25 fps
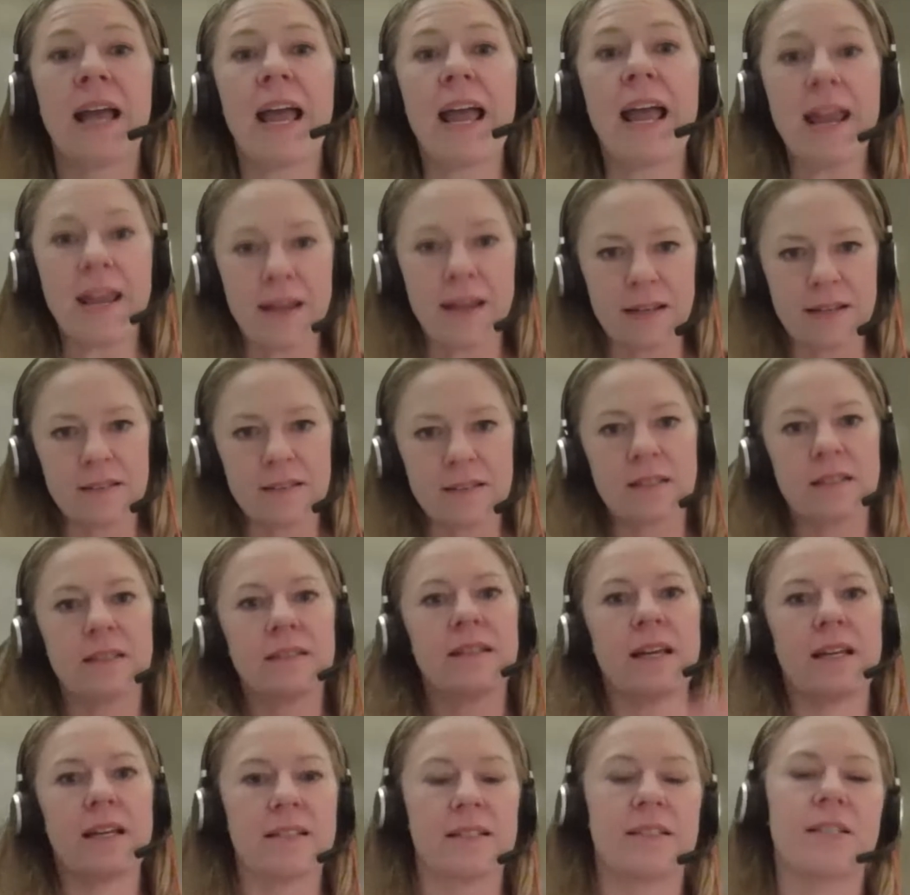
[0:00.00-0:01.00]
And
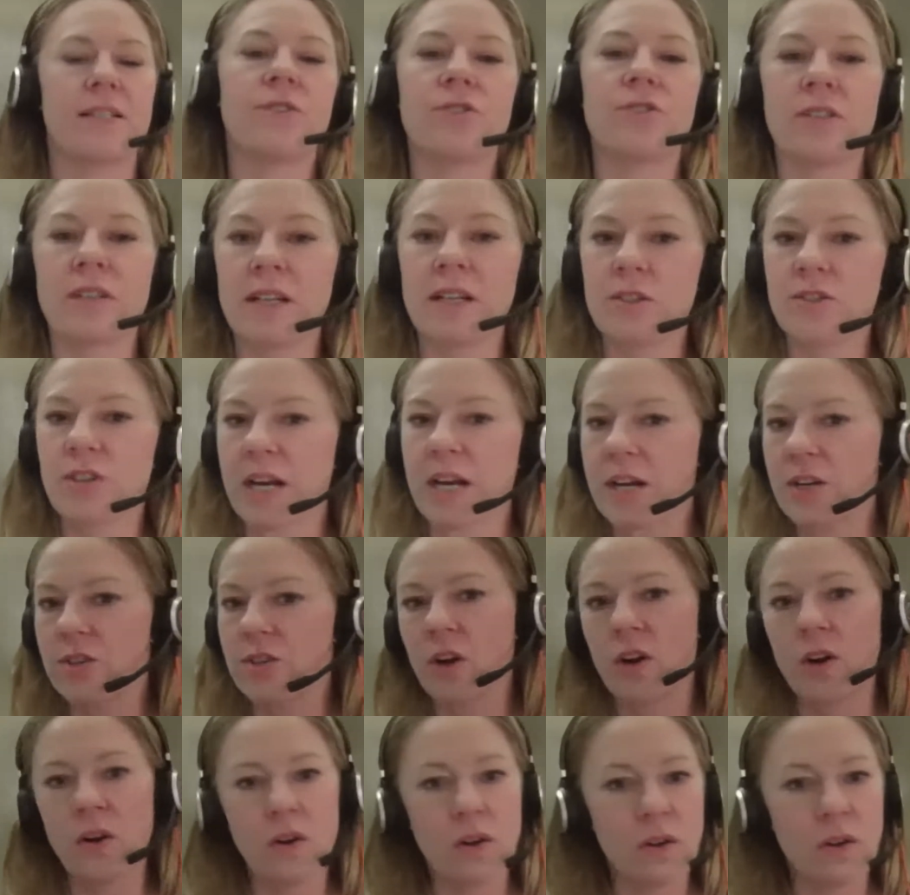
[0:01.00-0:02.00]
that decision can change
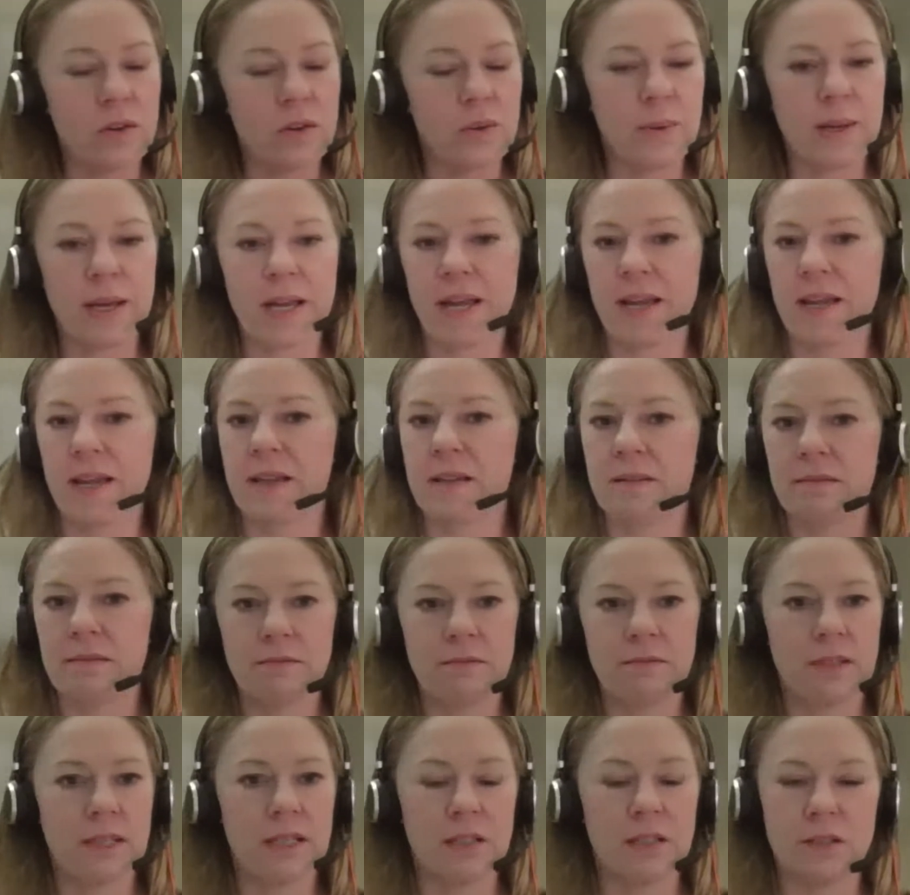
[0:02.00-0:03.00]
all the way
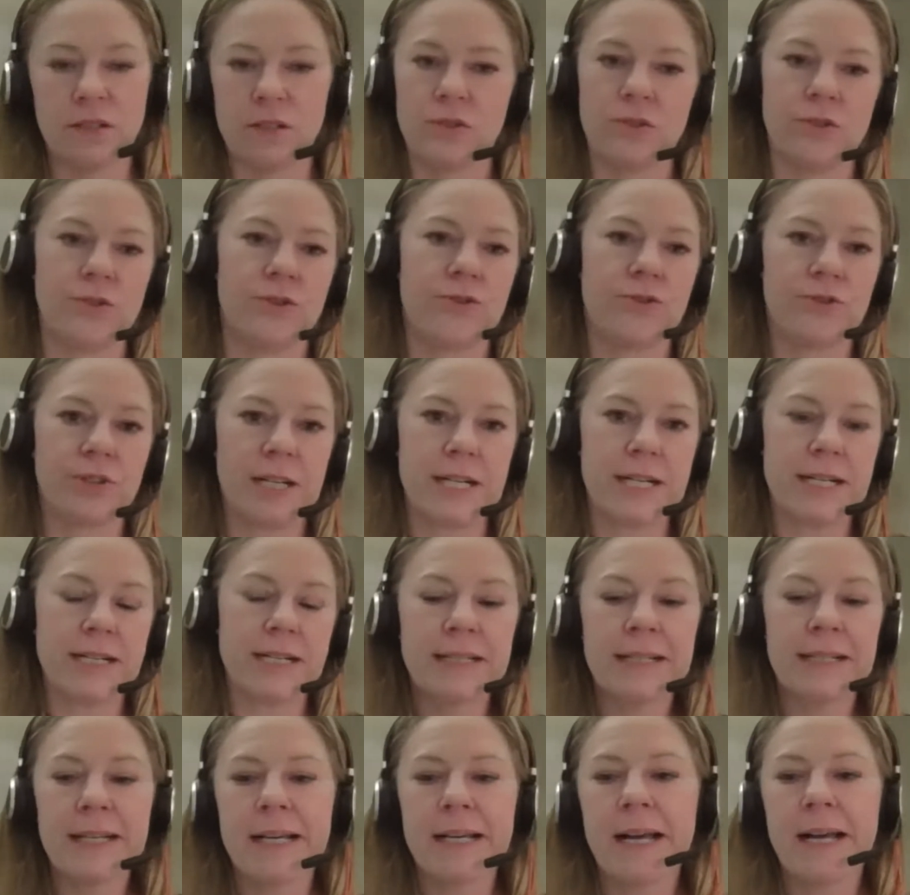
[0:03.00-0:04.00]
into surgery.
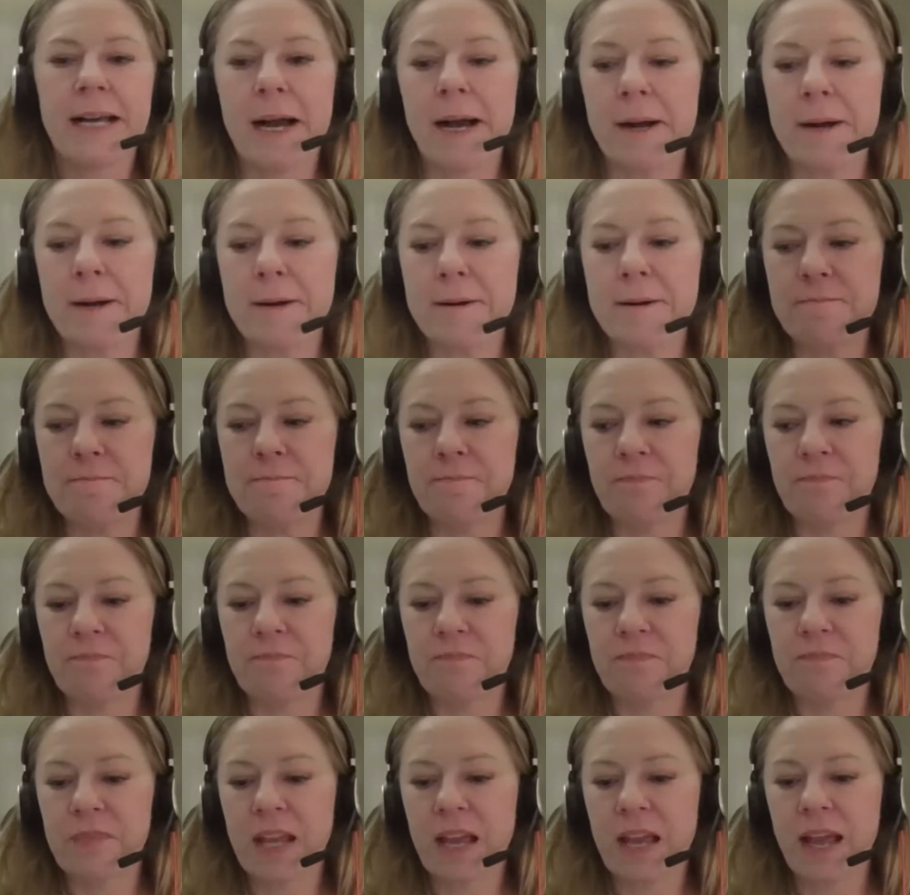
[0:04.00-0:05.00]
And
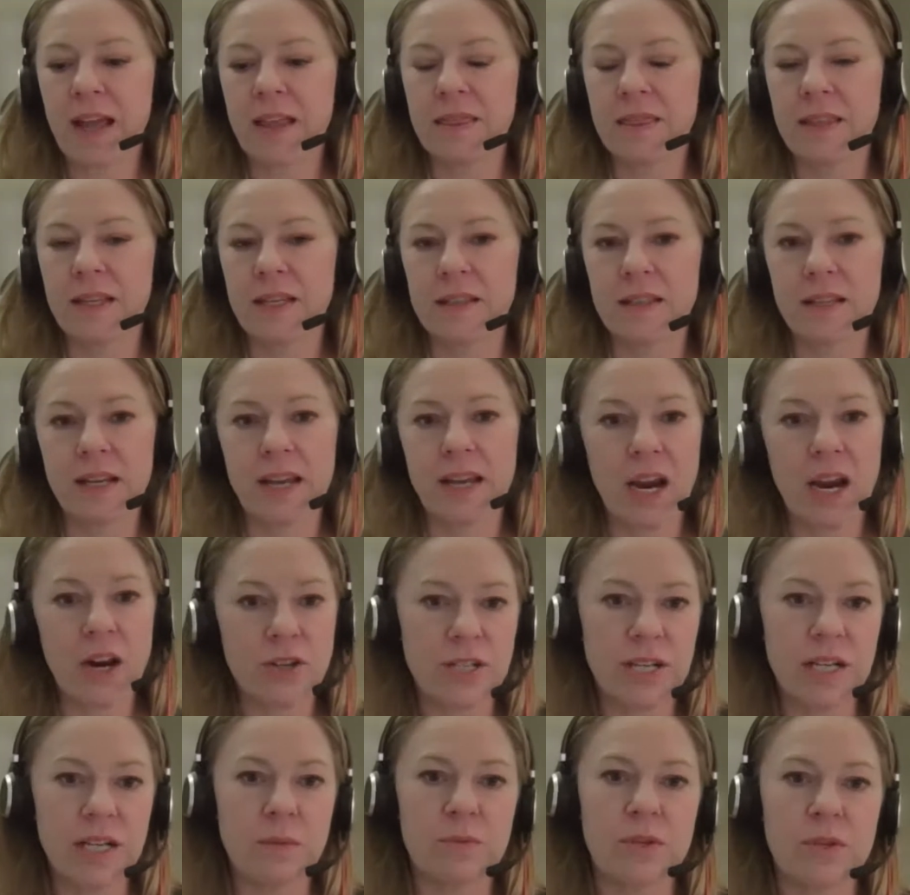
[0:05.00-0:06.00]
that the care
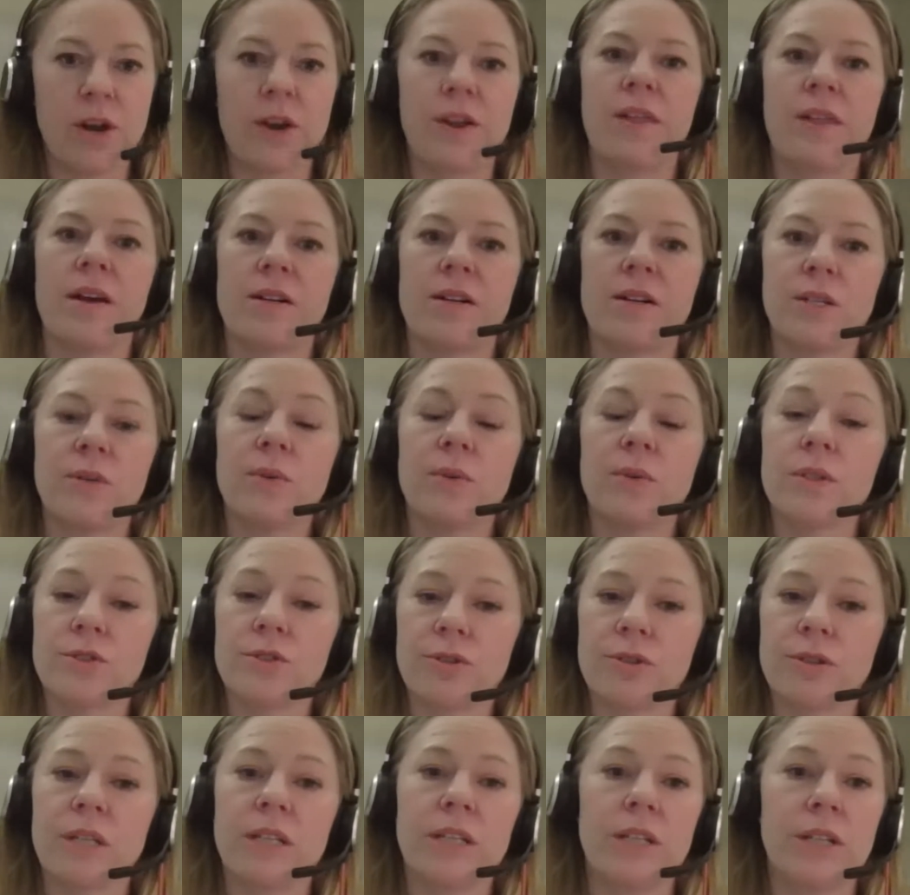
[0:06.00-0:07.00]
teams are there to
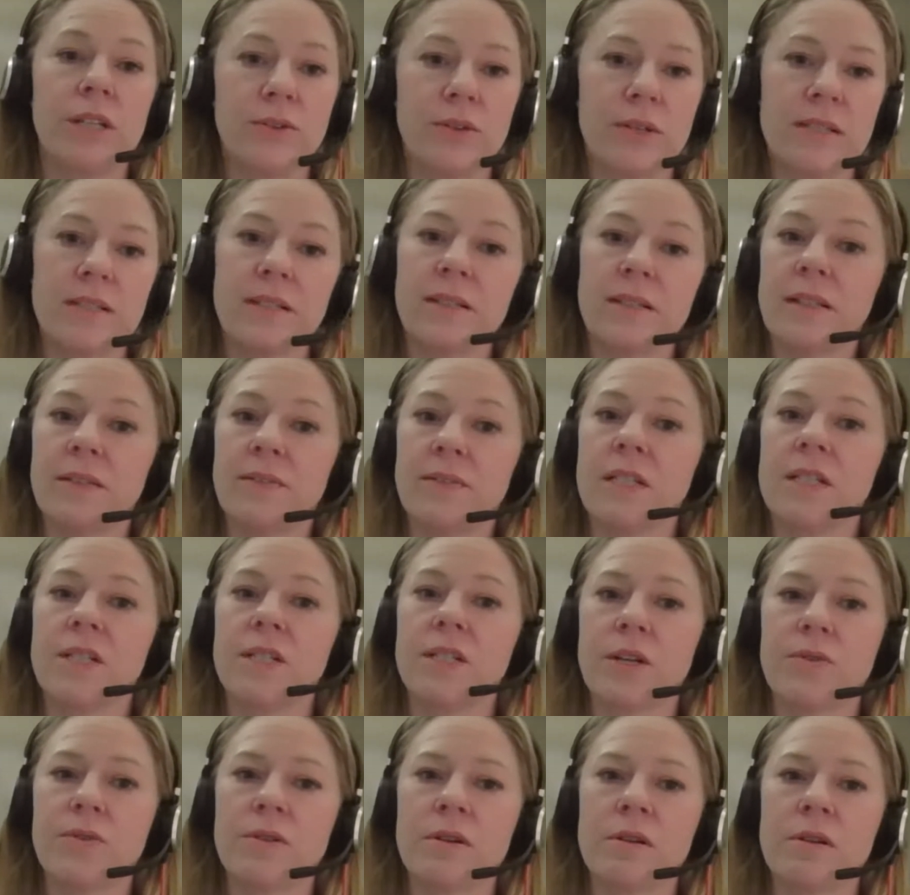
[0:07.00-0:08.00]
ensure that you as a living
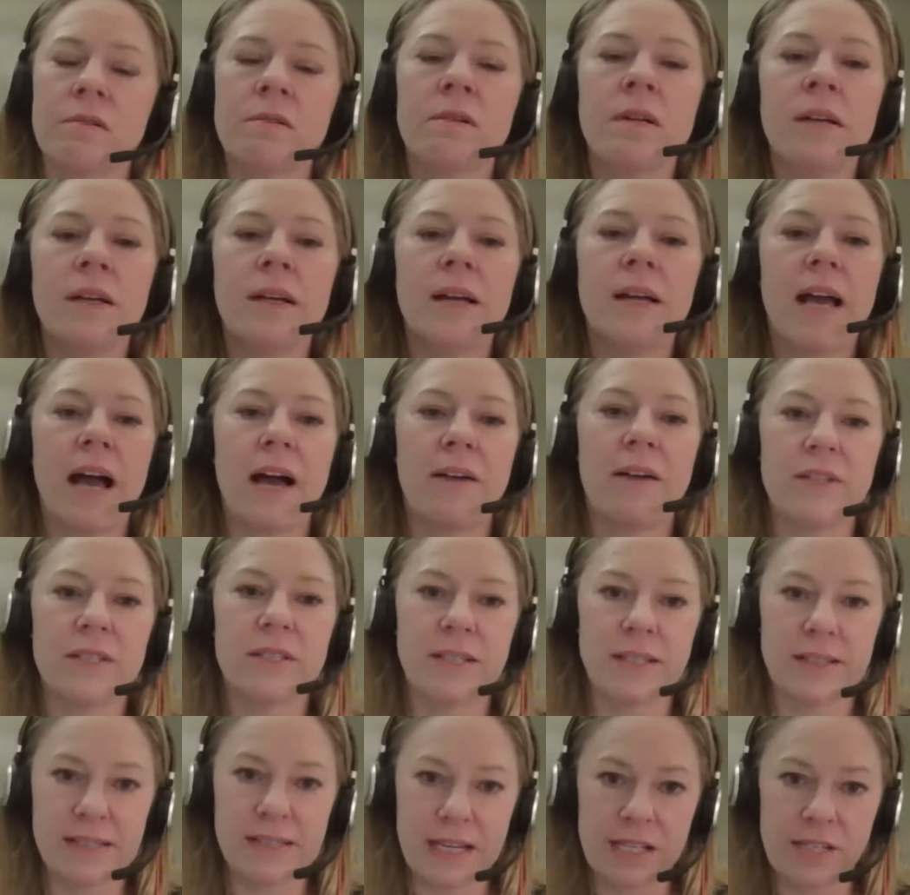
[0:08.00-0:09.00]
donor have a
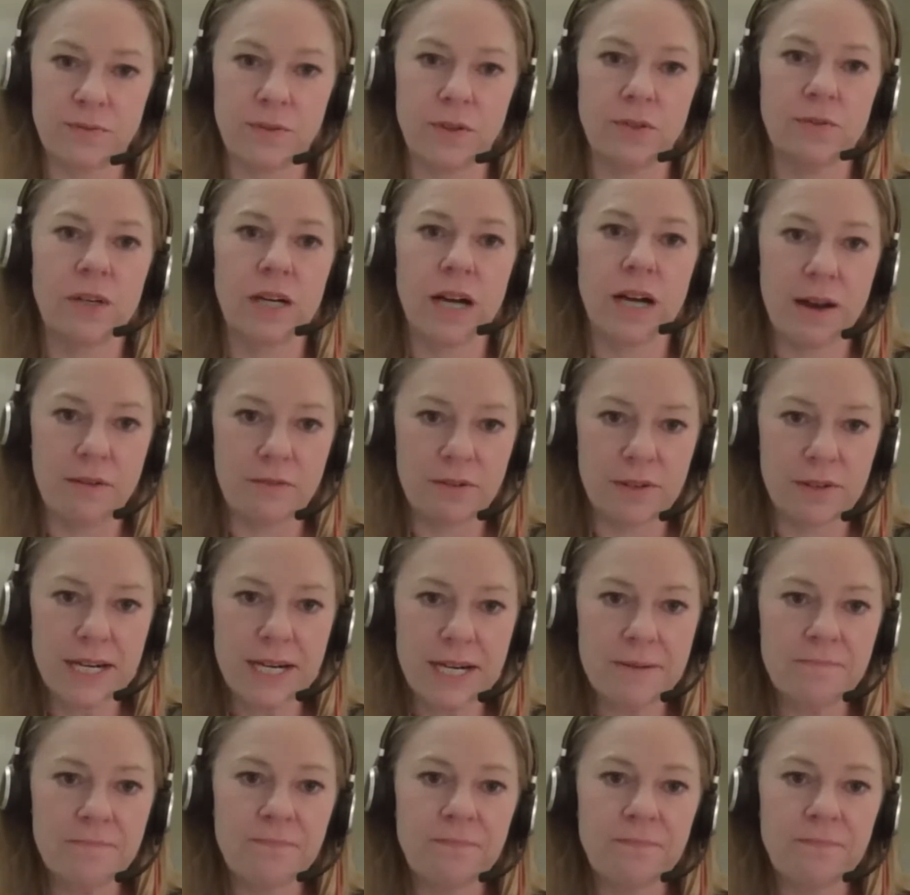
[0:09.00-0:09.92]
successful recovery.